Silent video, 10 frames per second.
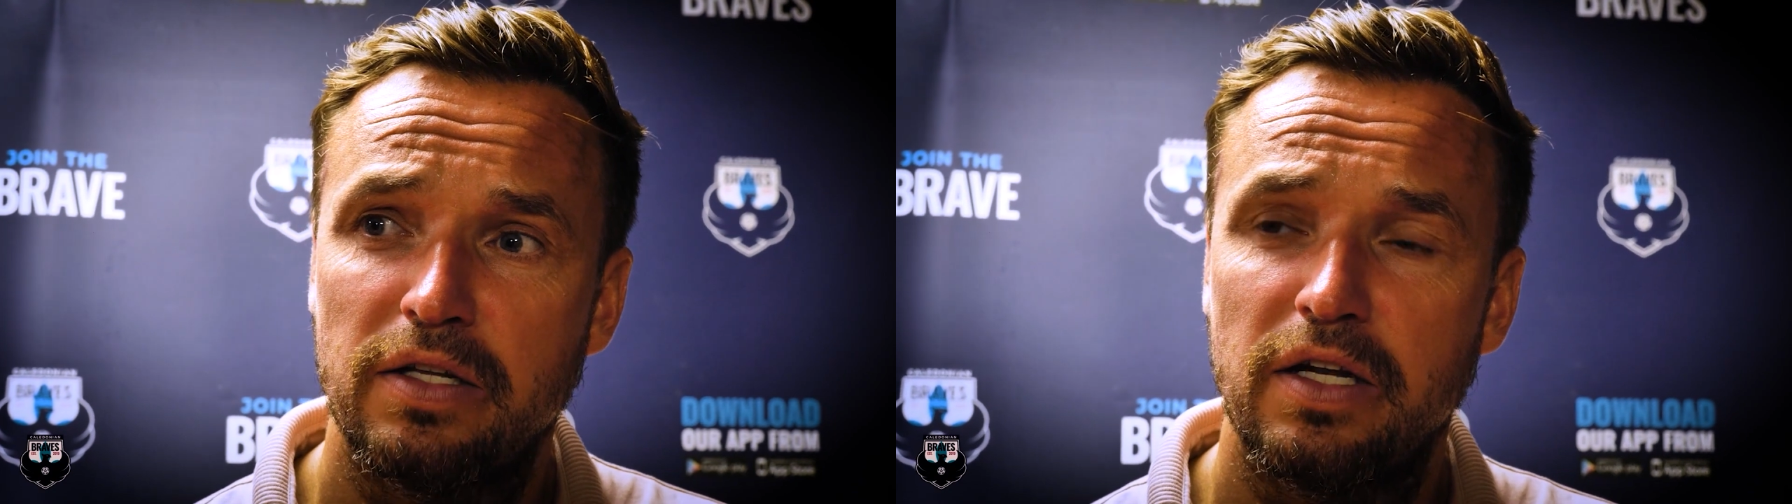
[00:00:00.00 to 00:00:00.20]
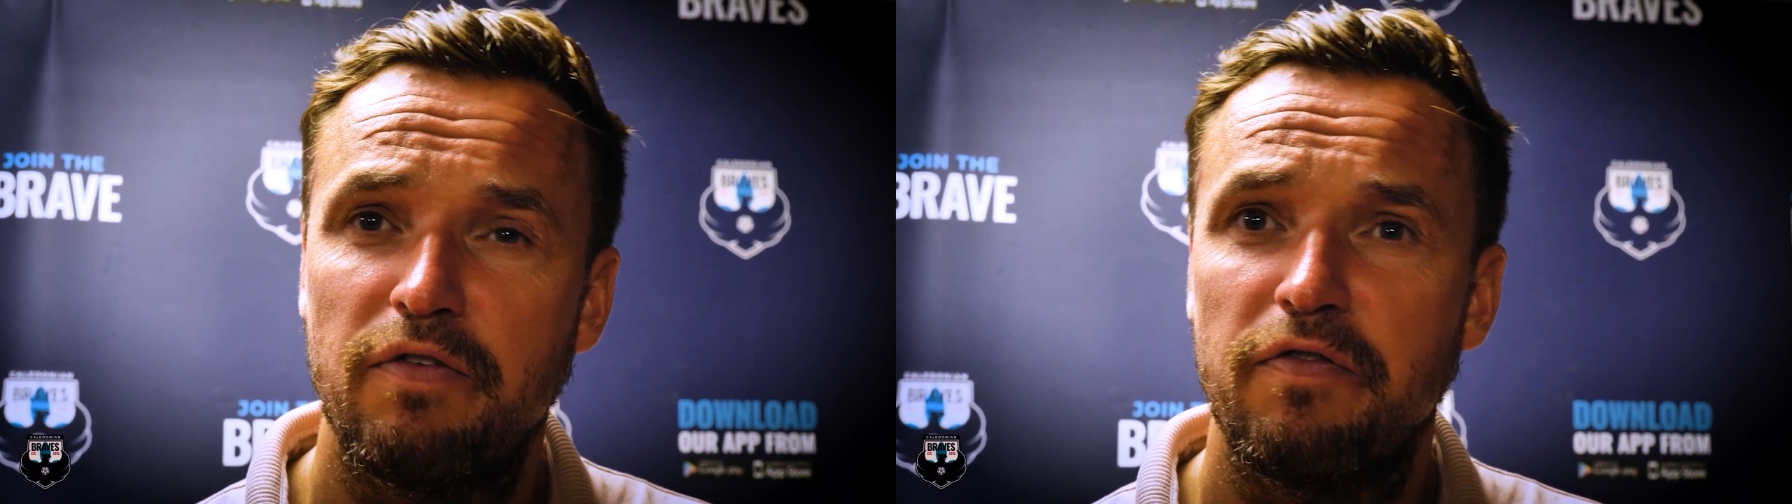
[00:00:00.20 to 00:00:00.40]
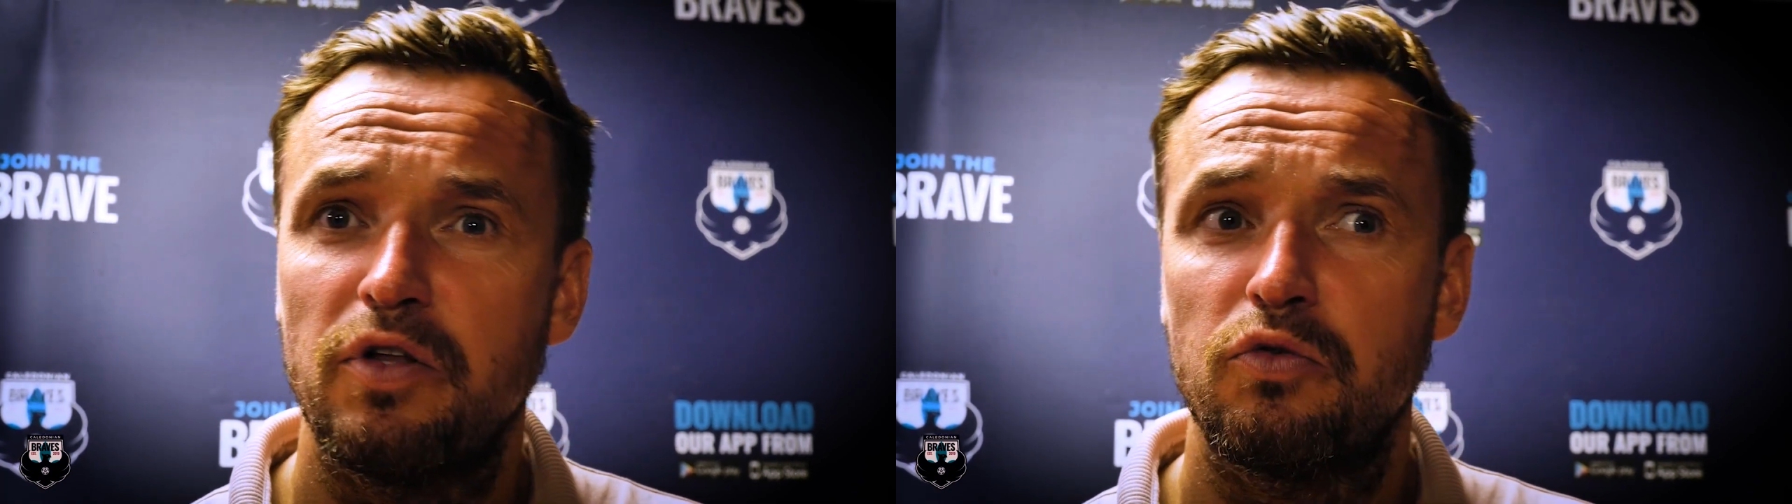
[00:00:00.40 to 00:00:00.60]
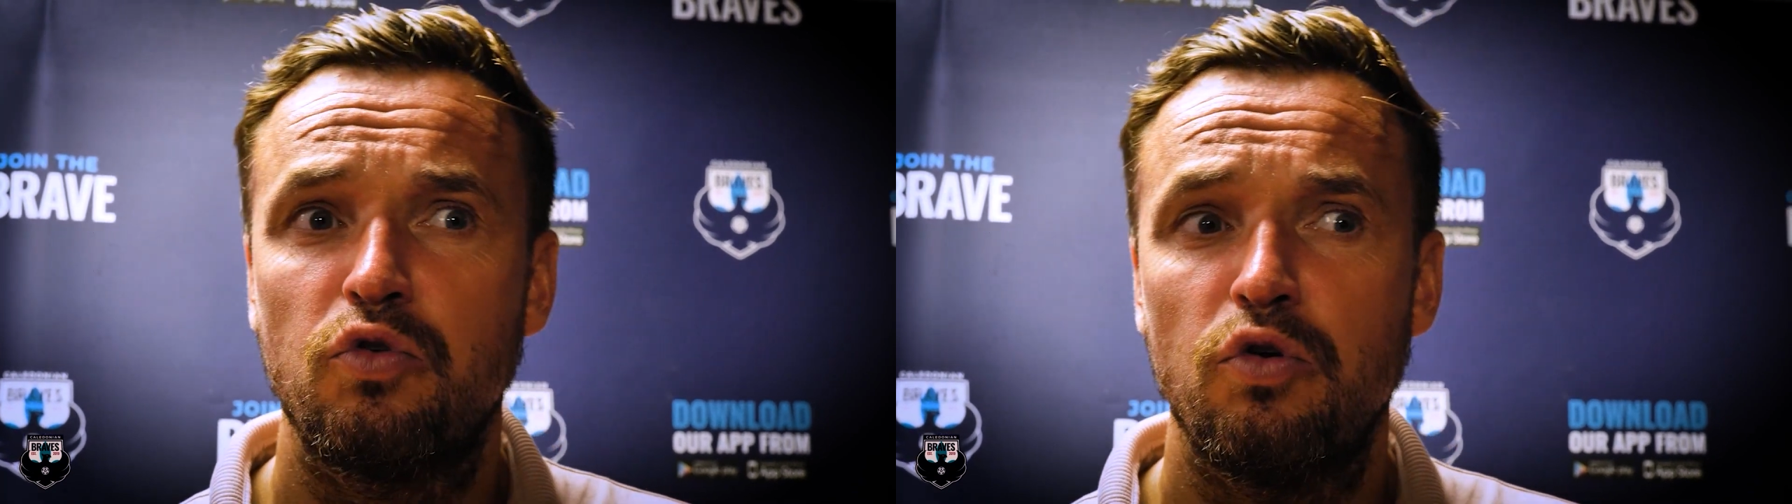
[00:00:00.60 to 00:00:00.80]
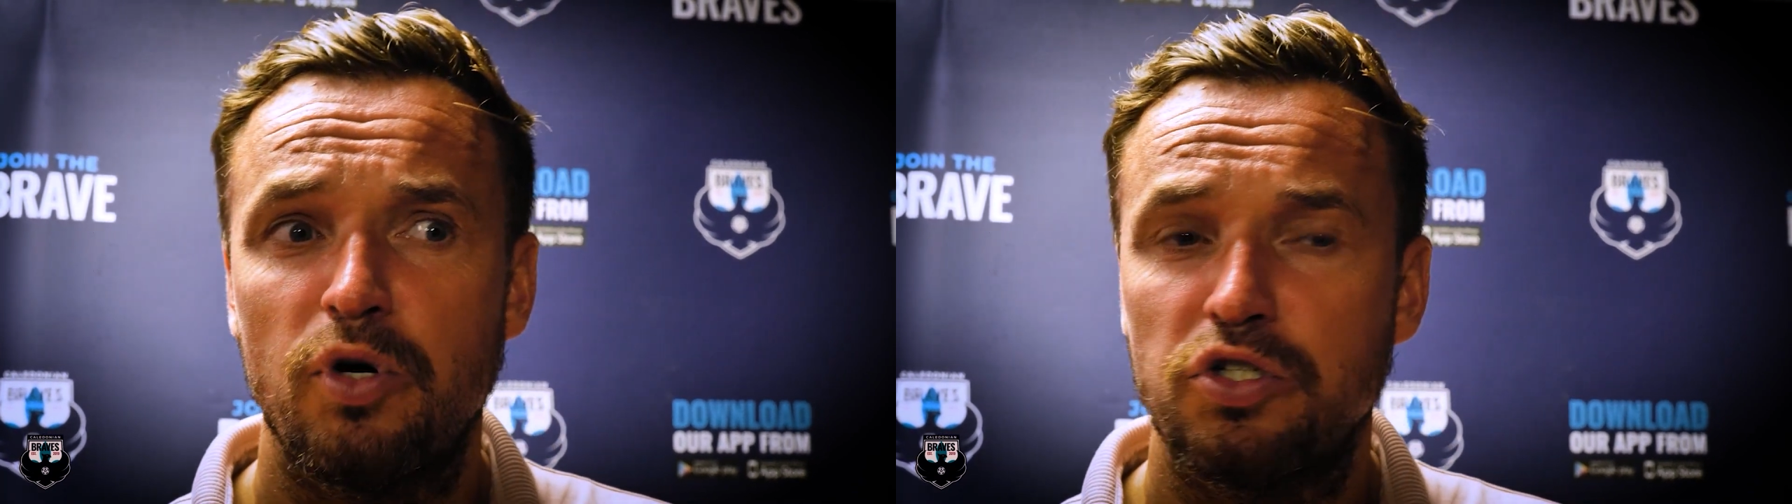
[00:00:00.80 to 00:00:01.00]
I didn't feel
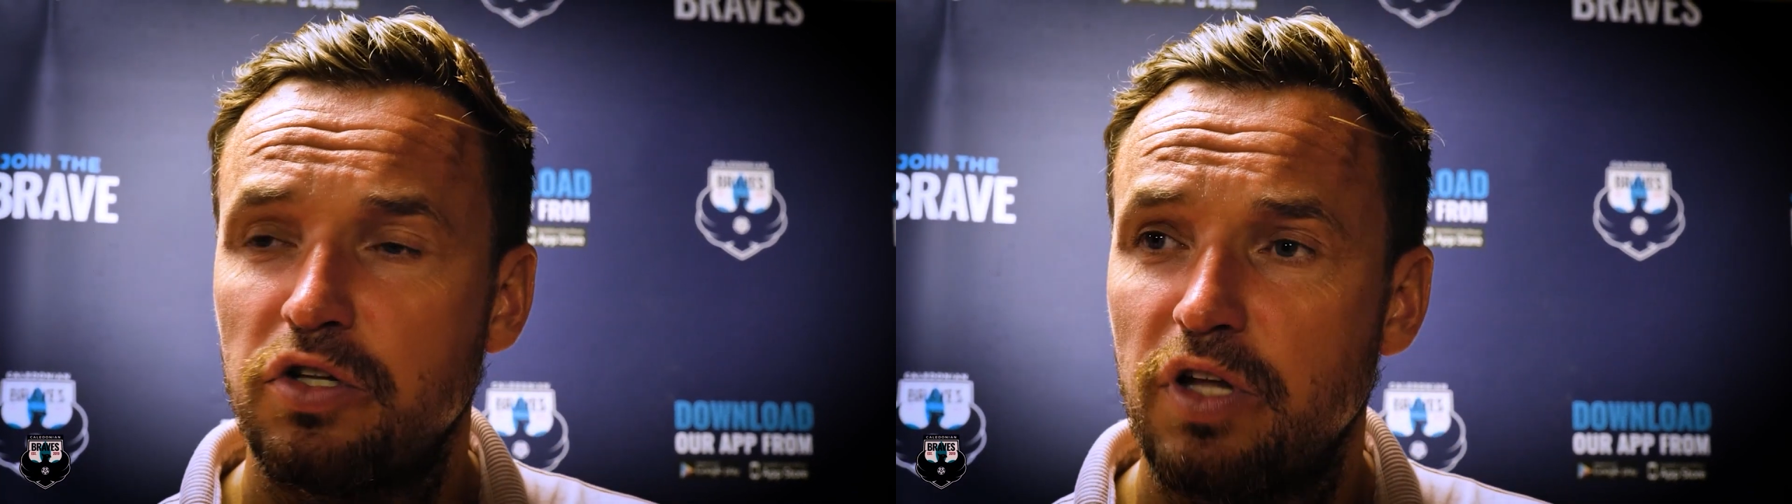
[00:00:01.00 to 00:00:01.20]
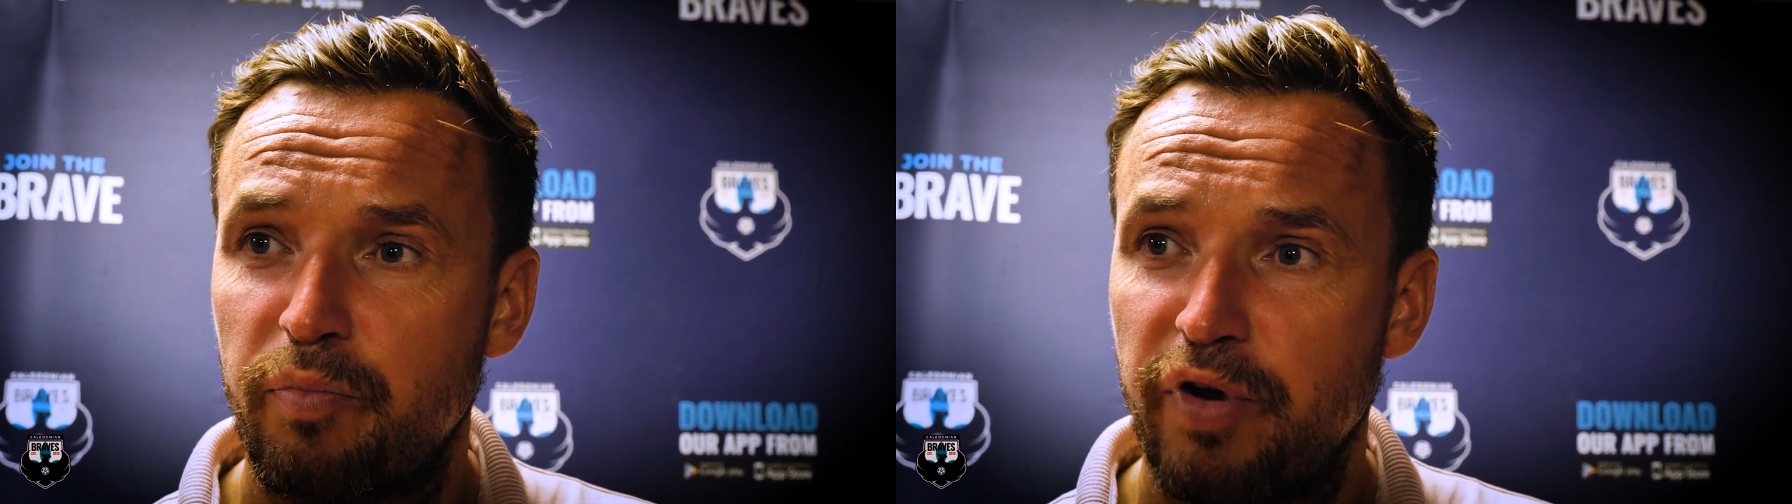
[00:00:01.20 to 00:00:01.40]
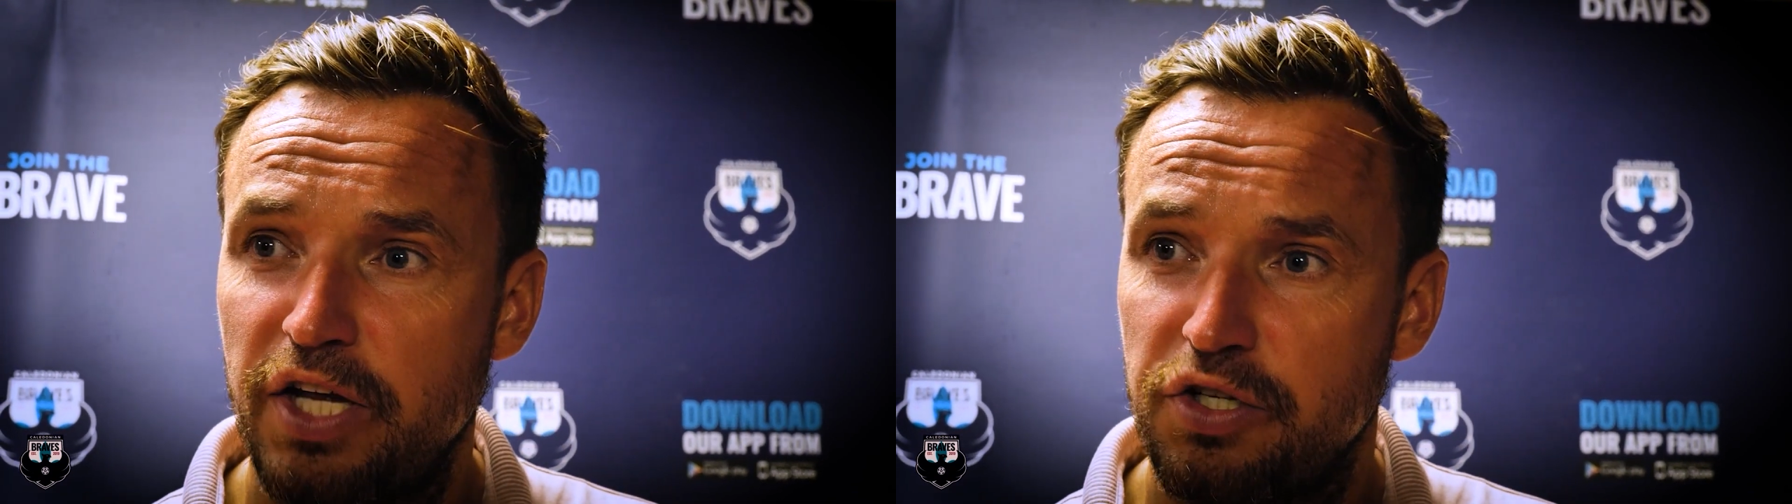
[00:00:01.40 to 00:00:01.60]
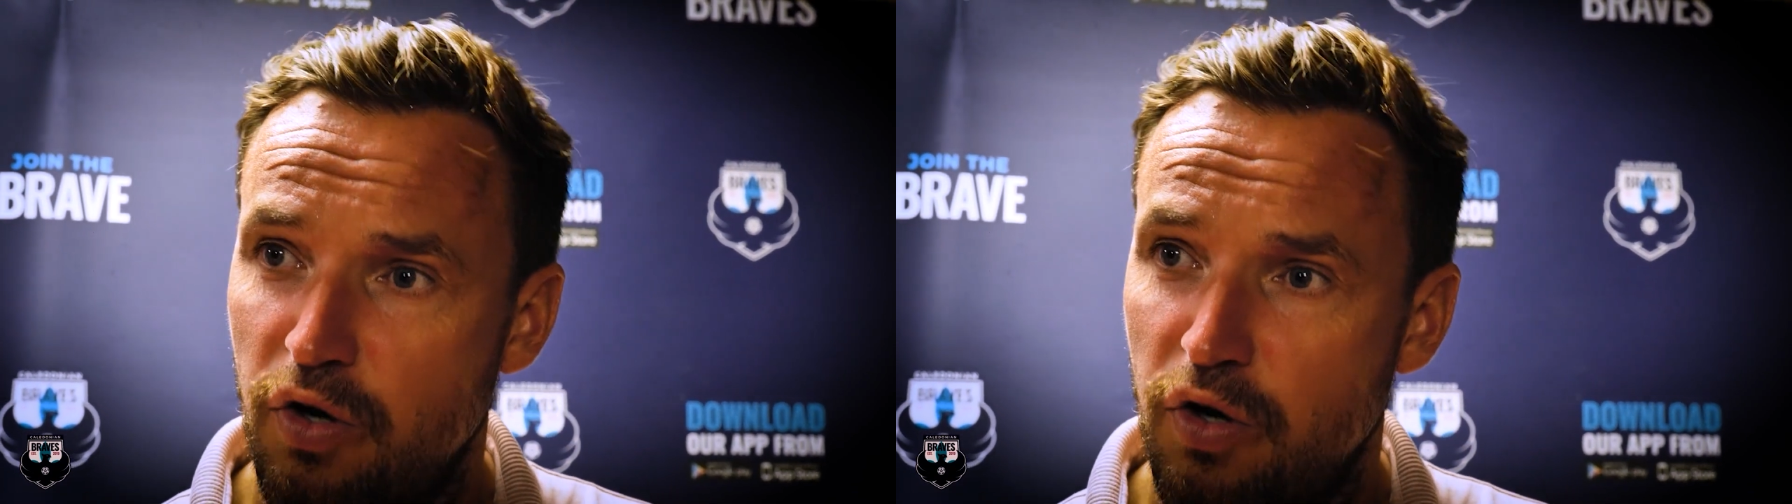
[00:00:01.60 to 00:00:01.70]
too much under pressure,